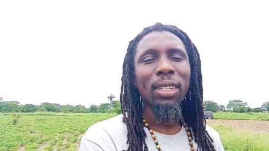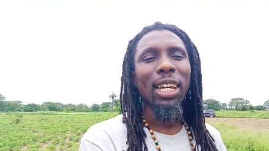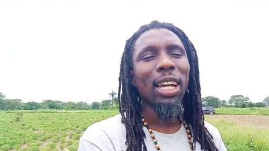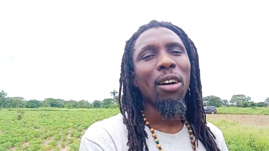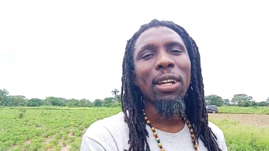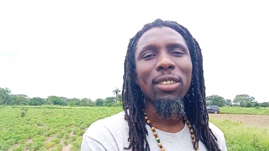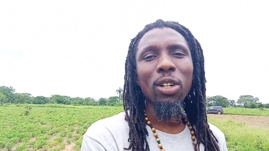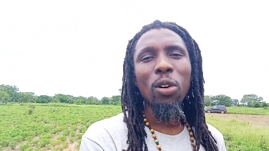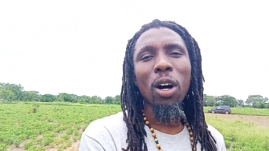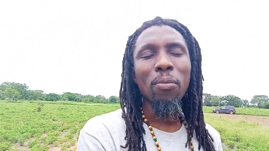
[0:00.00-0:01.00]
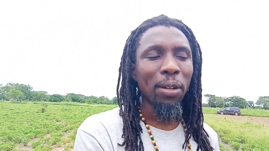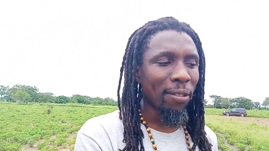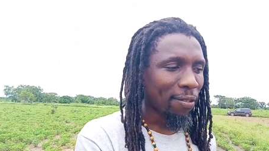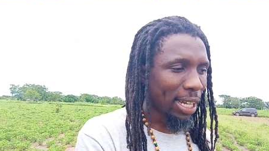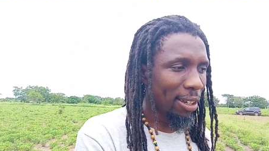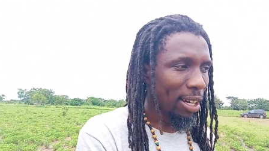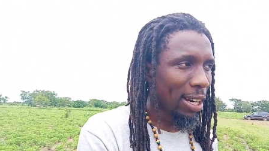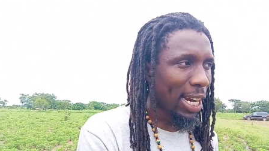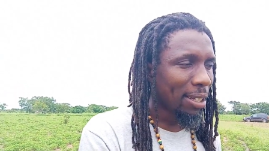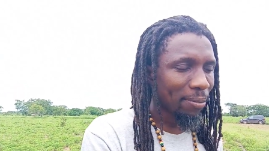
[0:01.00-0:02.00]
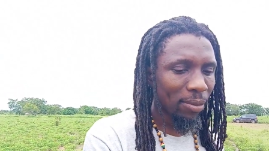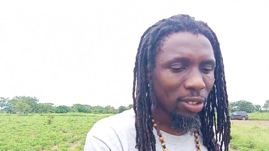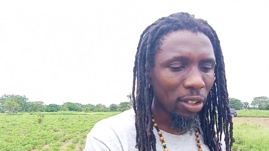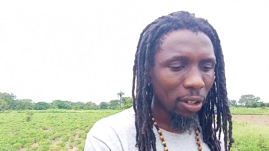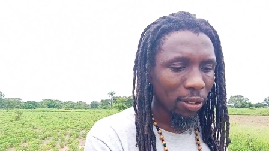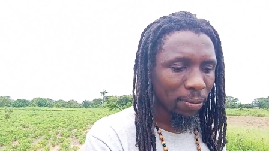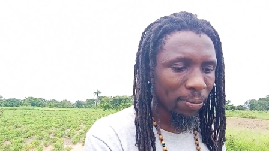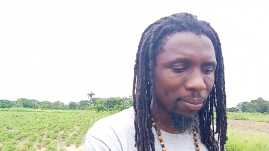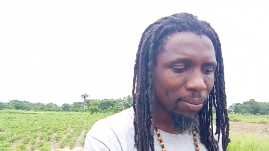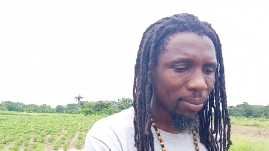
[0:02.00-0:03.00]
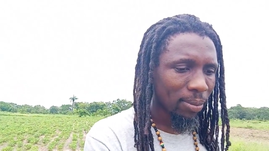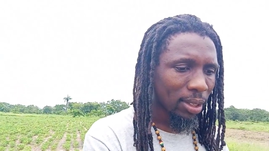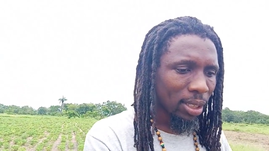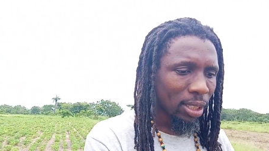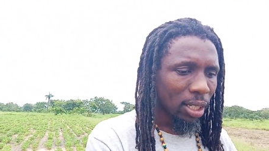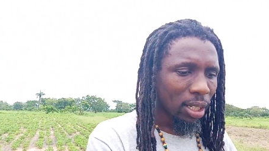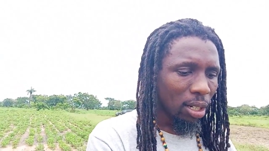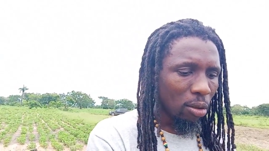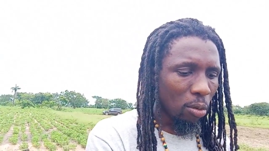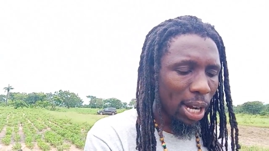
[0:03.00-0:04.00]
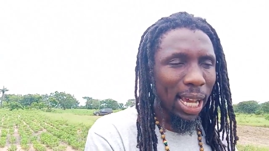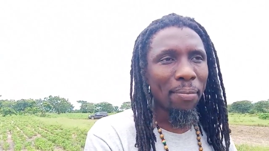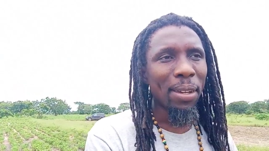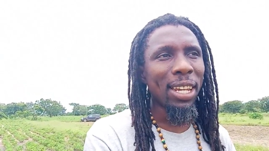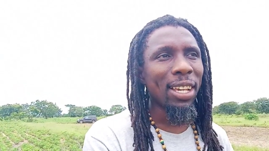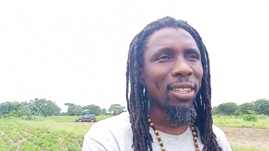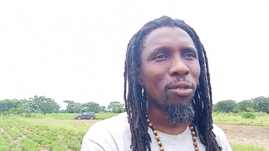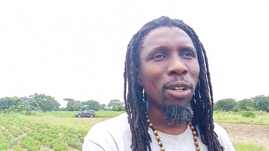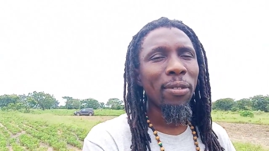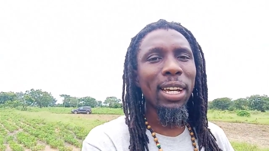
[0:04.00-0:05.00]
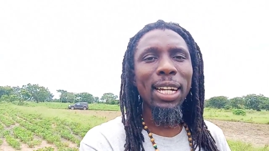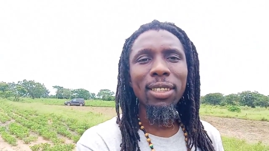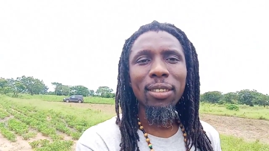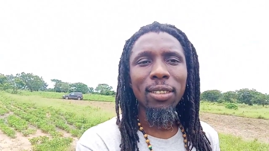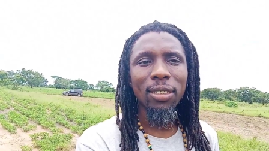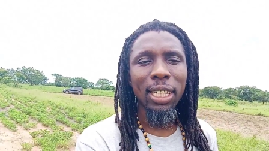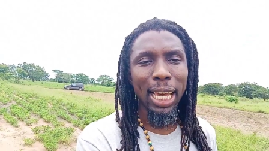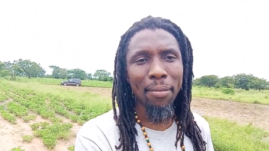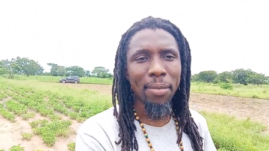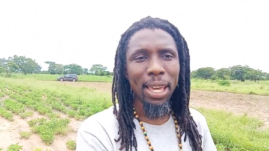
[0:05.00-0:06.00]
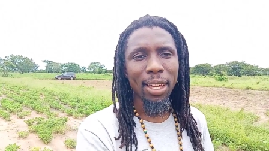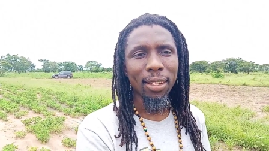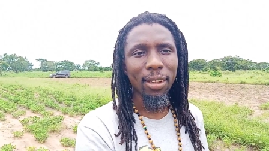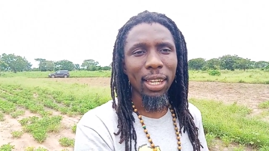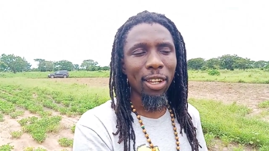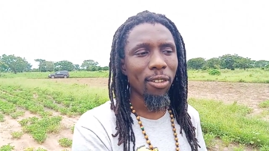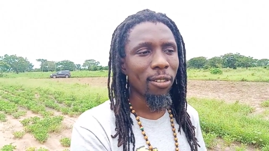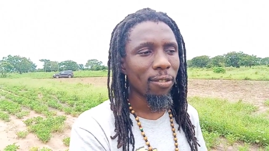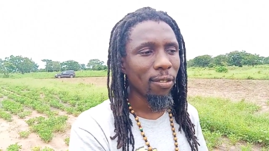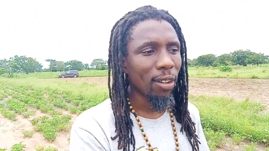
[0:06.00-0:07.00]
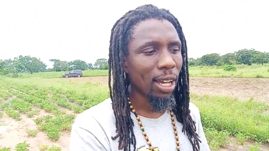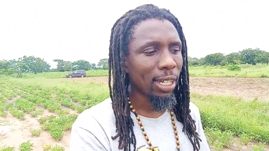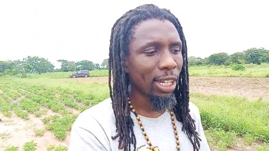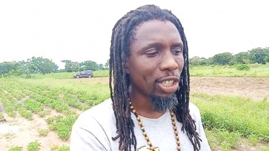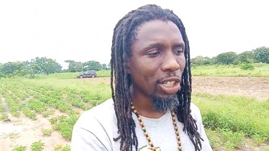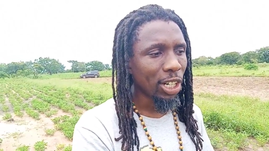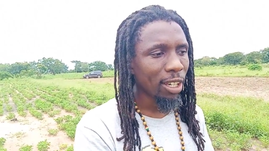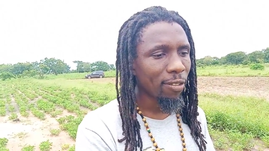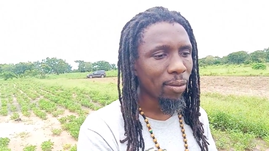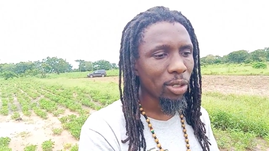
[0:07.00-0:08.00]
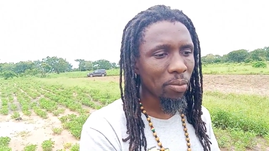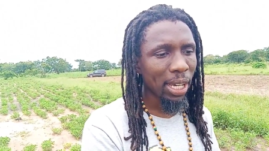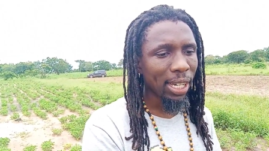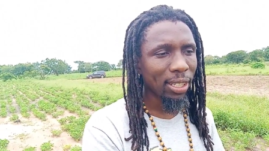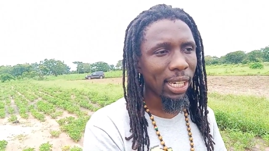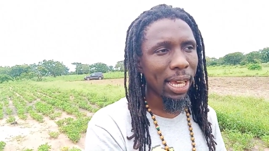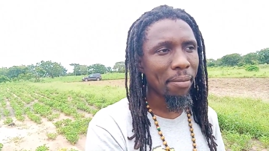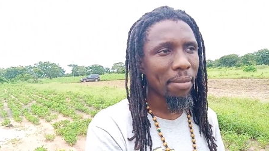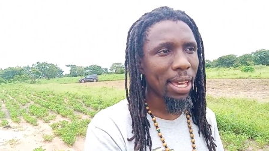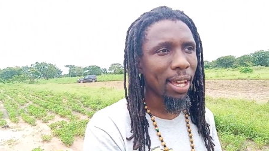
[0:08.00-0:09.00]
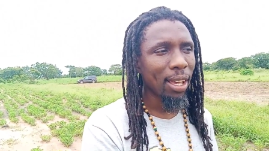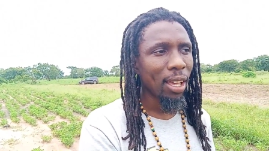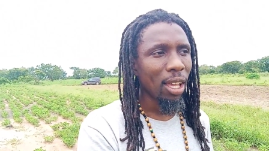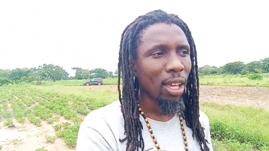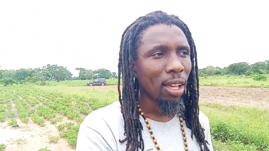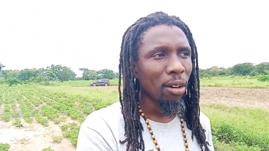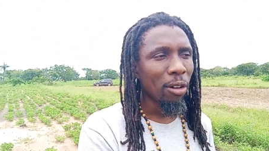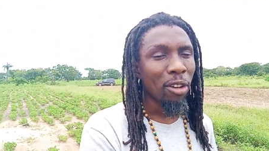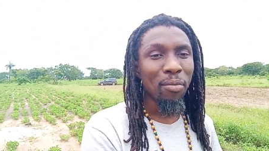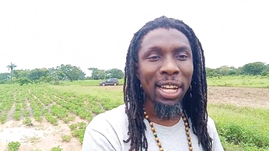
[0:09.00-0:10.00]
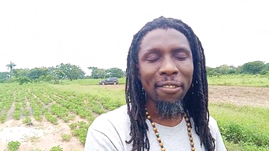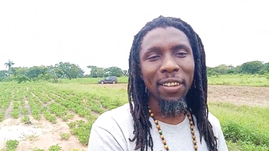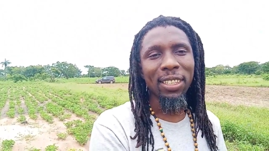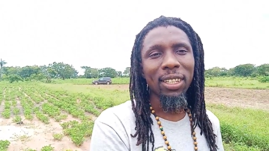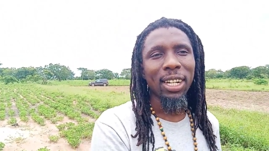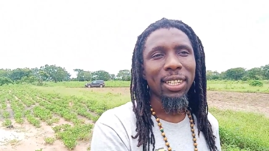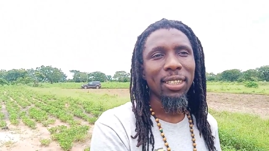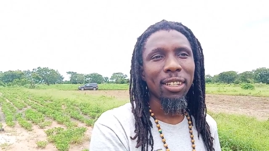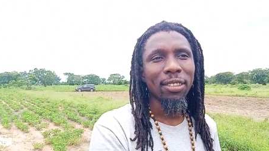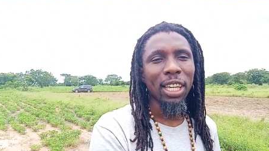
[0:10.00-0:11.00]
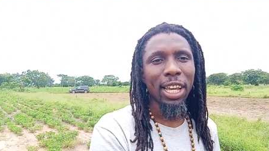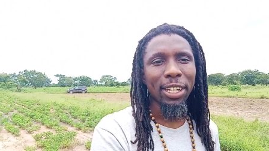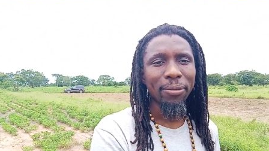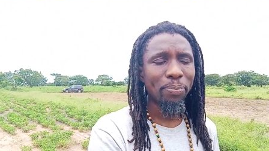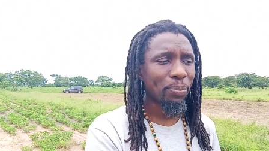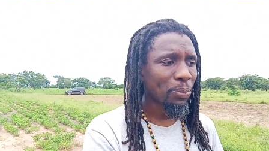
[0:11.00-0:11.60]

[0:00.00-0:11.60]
It always go up in value. All right, so what happened is, when we got to Gambia, on our journey from Jamaica to Gambia, where we manifested ourselves here,